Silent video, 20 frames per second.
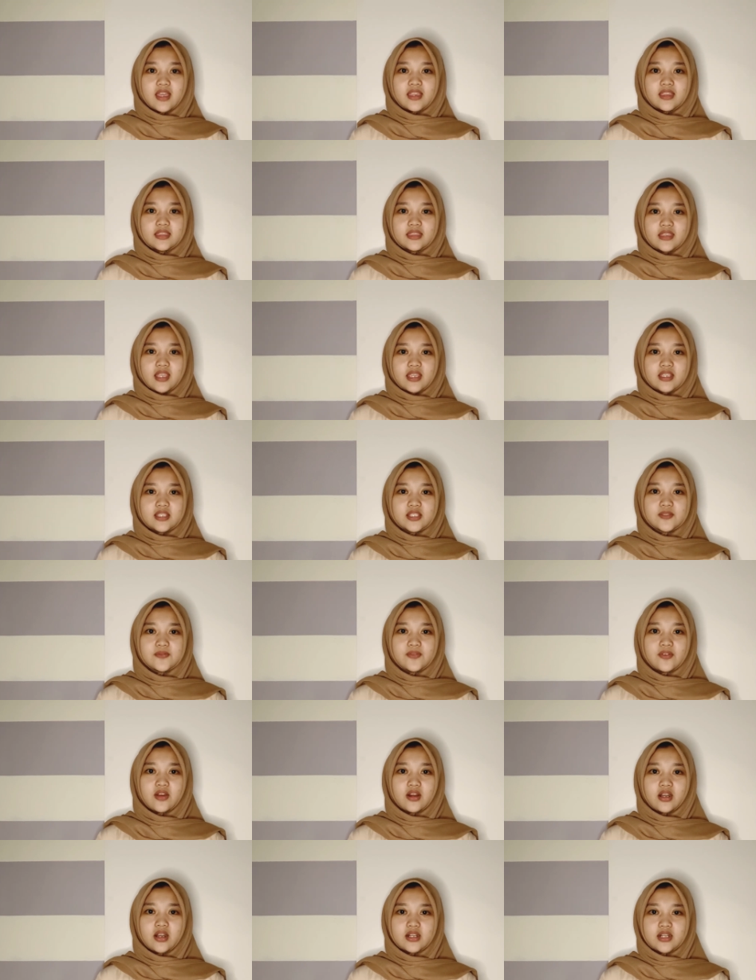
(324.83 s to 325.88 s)
Thanks for
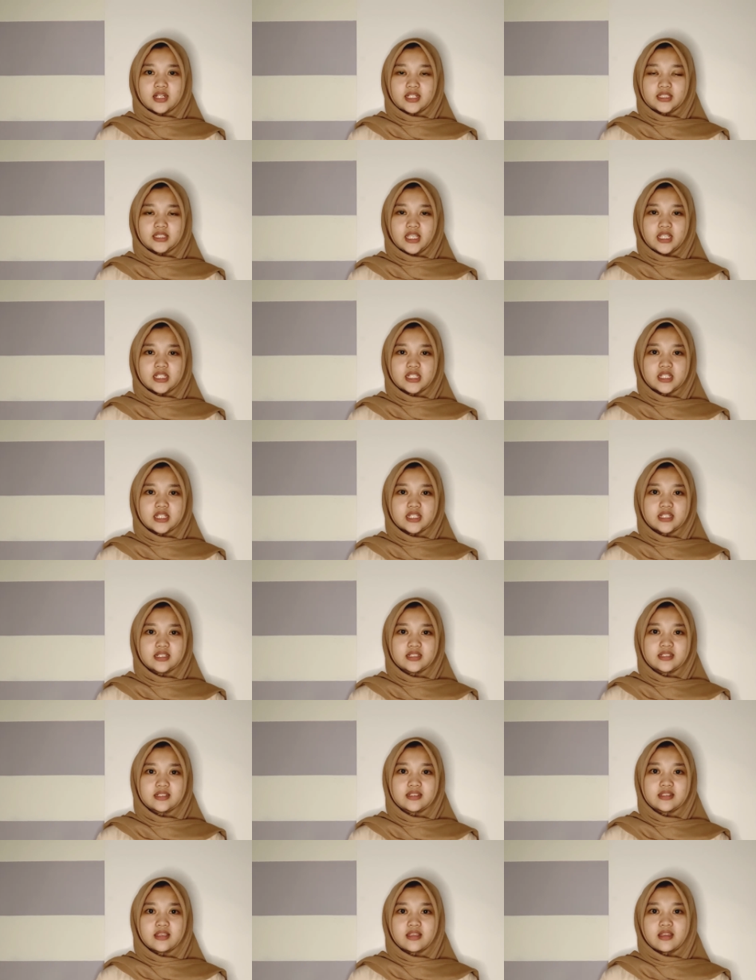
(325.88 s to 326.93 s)
your attention.
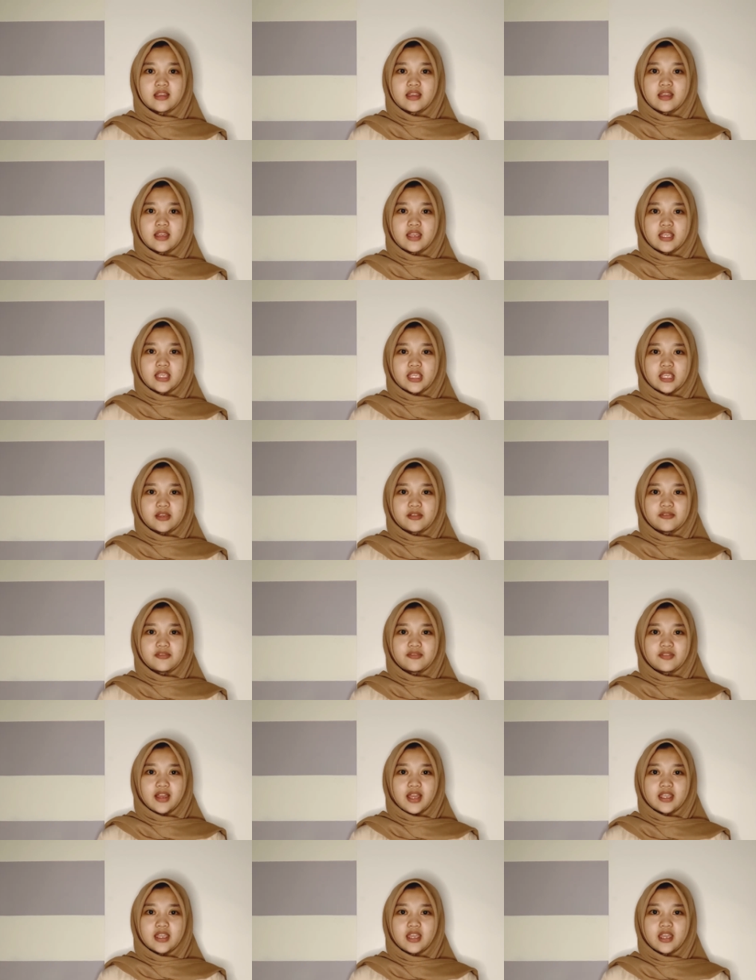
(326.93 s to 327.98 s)
If I
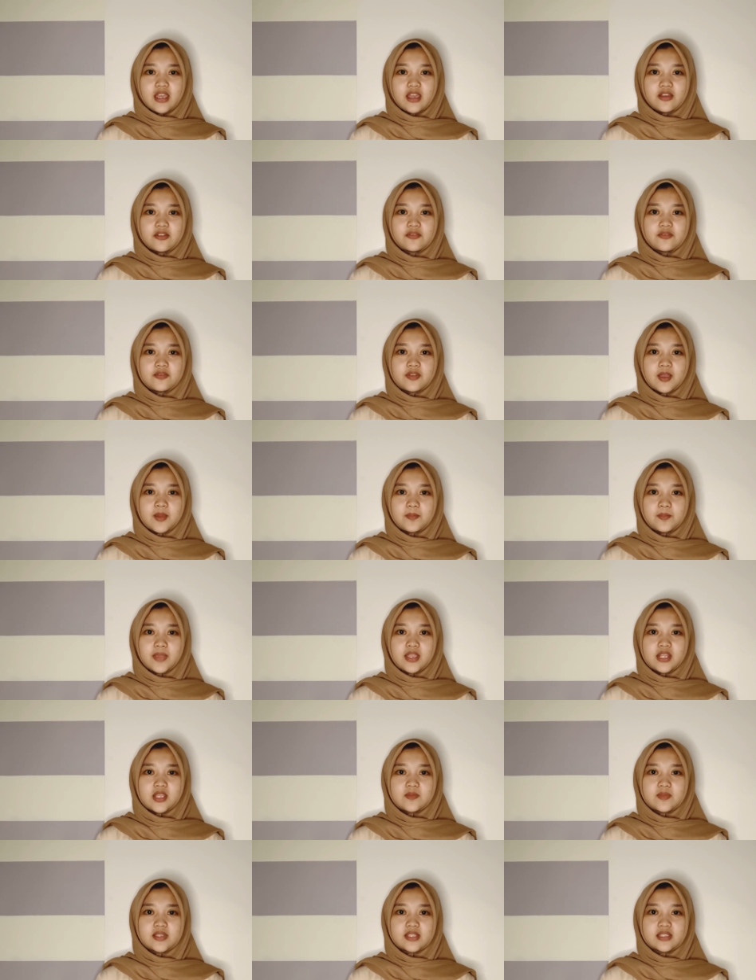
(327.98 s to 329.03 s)
have many
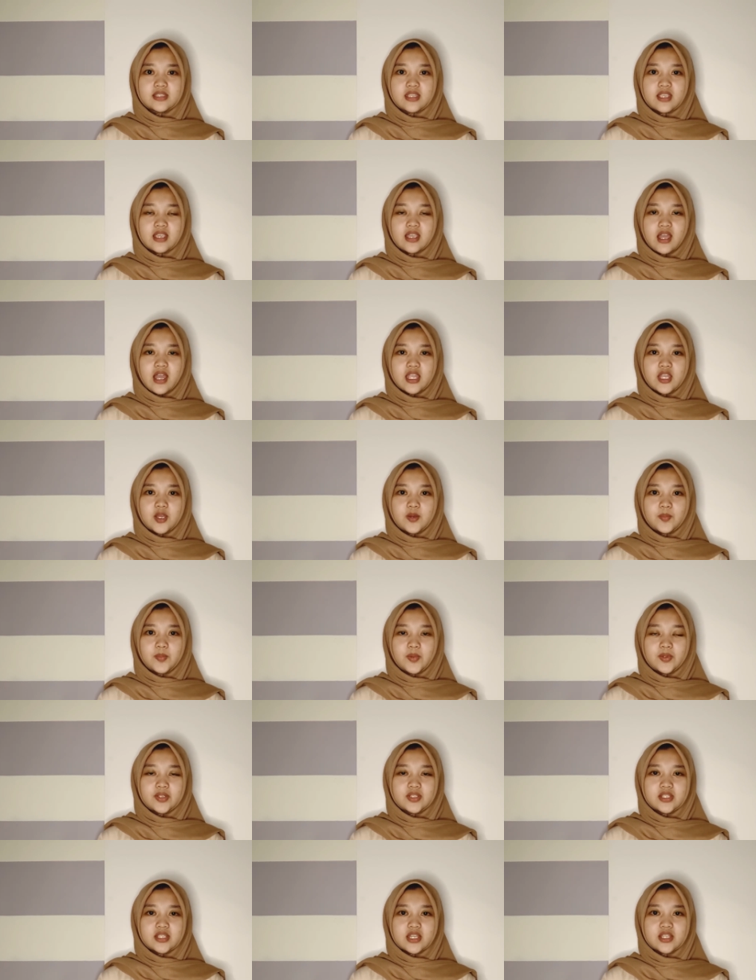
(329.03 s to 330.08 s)
mistakes, I
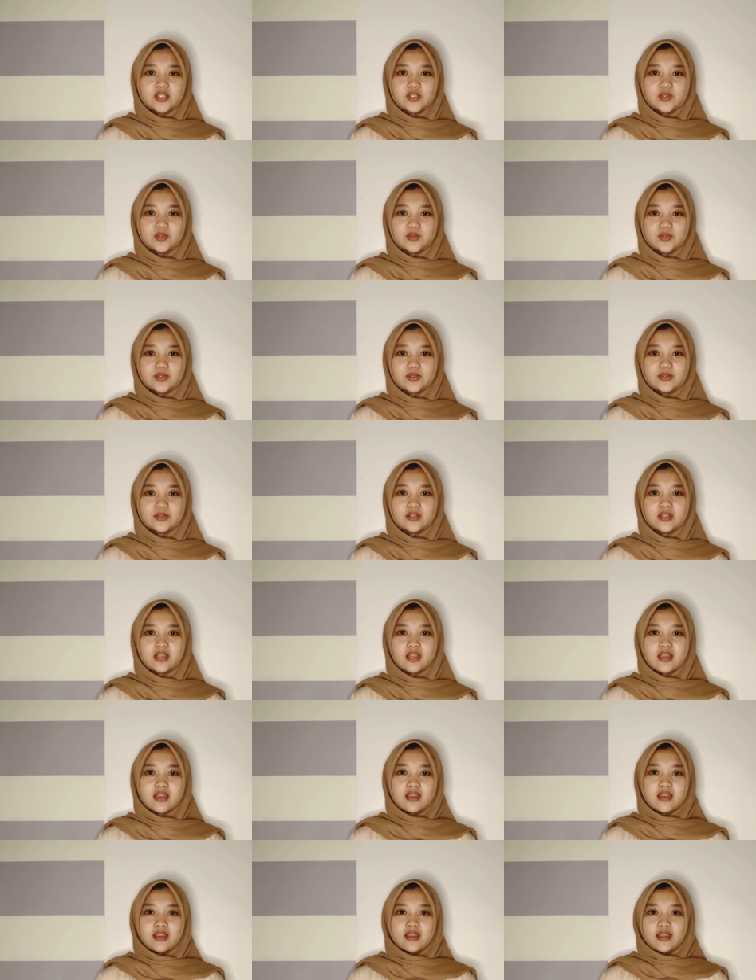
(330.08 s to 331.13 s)
apologize to you,
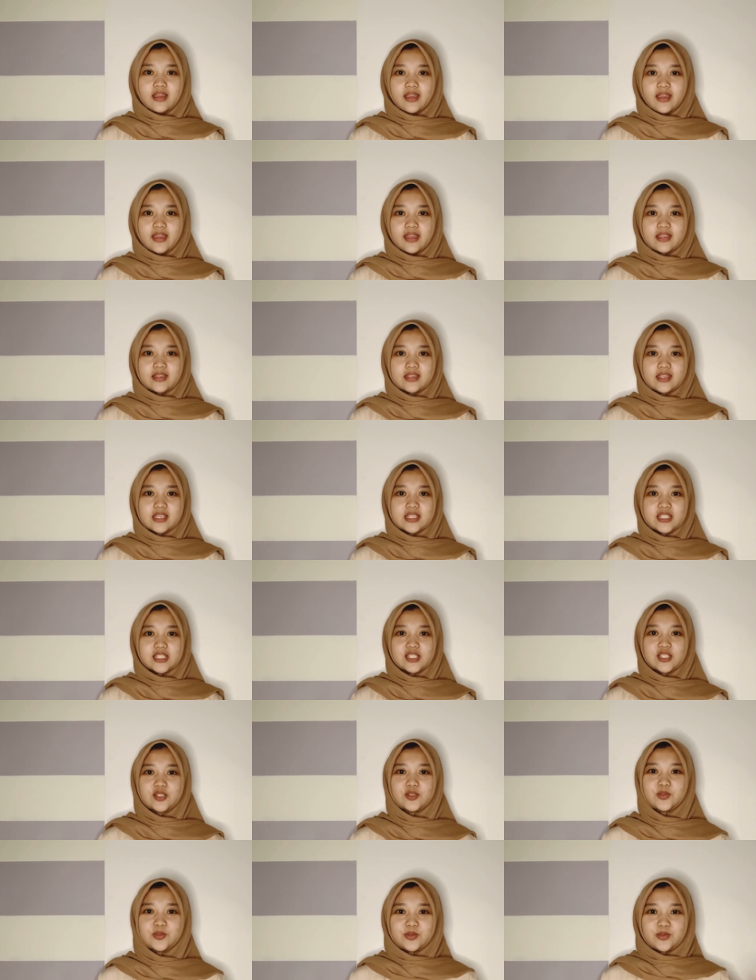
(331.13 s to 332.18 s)
and see
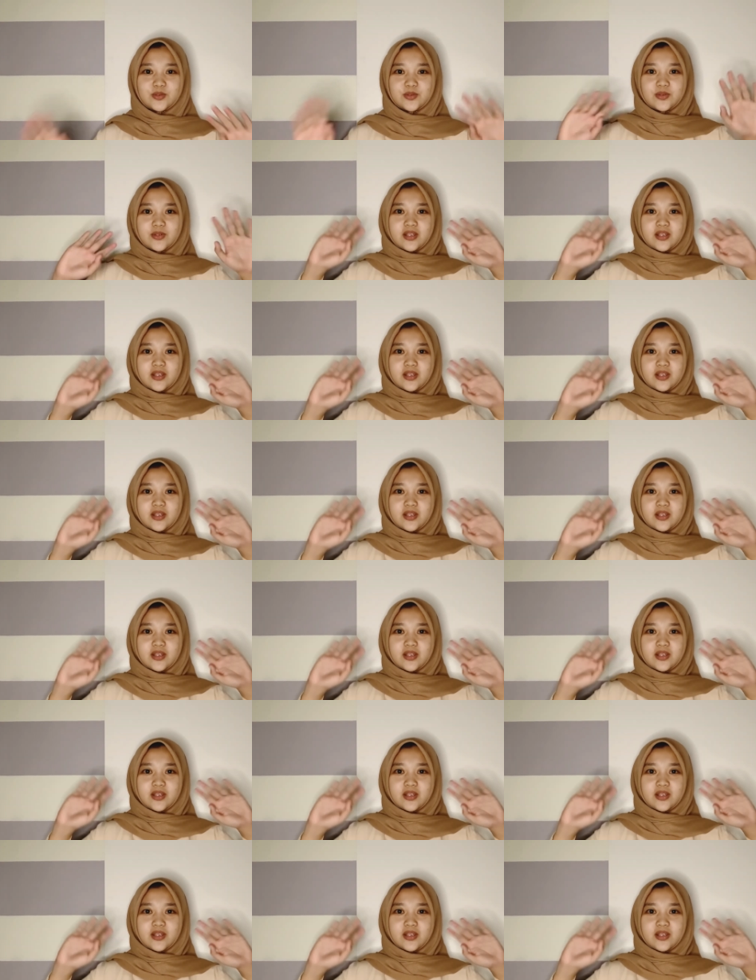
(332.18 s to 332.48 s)
you.